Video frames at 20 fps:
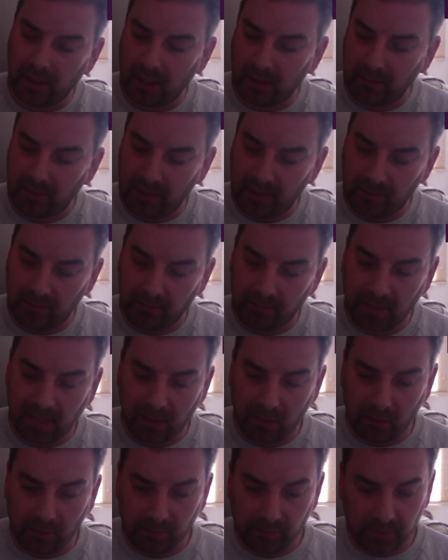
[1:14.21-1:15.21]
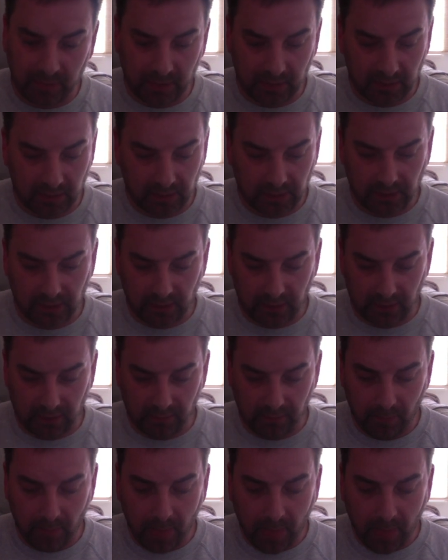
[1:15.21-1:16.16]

I B M Power P C.